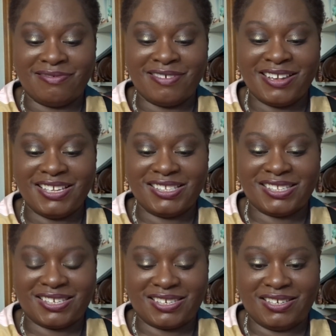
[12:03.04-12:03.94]

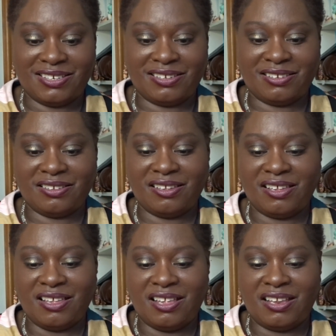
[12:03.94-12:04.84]
Right.
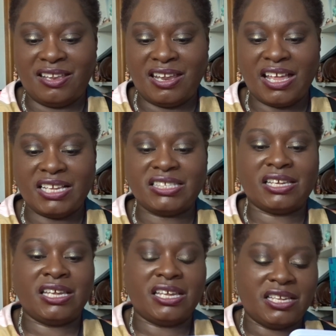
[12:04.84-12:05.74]

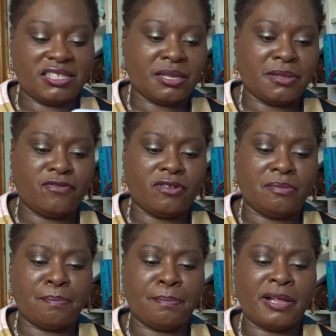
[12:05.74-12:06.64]
Next is something
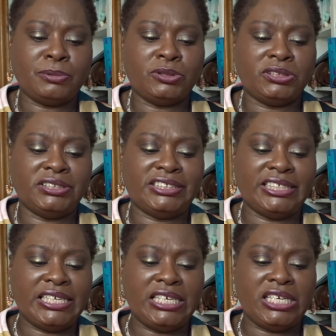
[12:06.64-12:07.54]
from Bubble
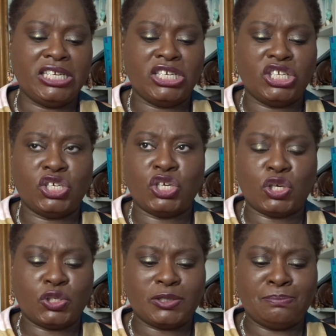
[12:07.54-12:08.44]
Tea
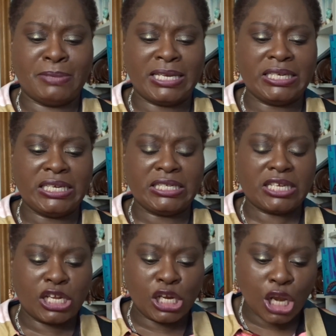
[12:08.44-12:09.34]
Cosmetics
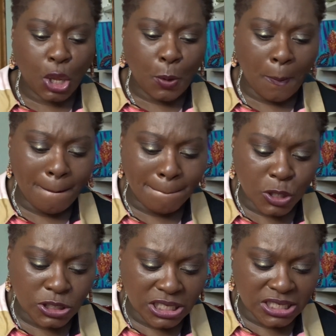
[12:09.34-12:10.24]
Glow
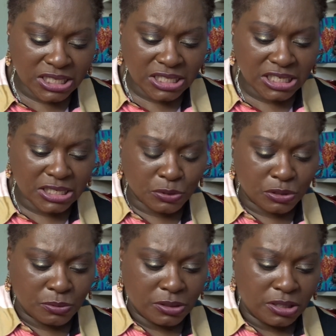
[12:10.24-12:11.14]
Body
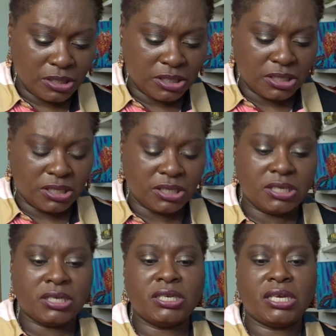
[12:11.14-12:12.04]
Serum.
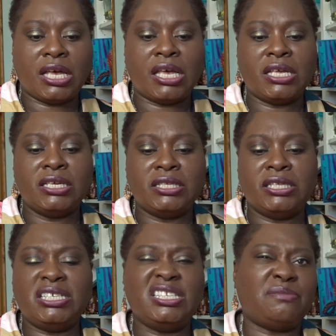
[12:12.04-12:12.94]
Okay.
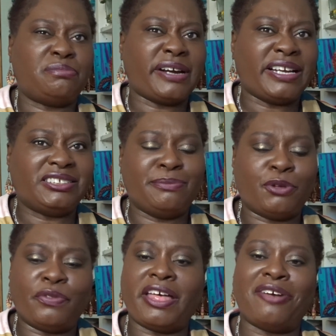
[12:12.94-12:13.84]
This is a brand I'm
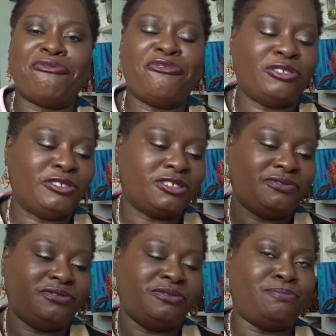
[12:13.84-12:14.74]
not that fond
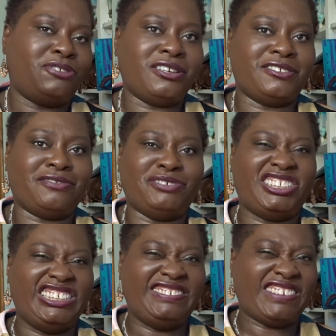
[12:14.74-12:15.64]
of. Products I've
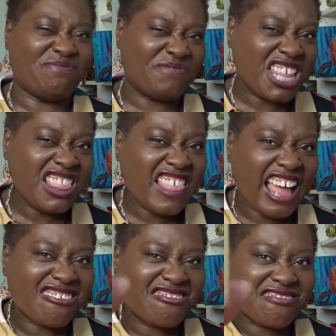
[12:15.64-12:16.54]
received haven't been
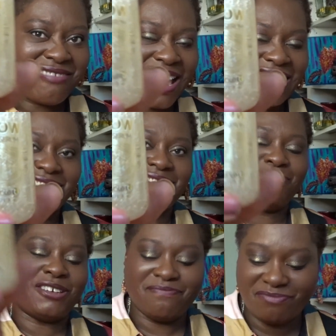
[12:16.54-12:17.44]
that great,
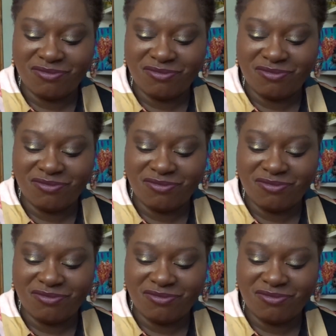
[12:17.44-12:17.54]
but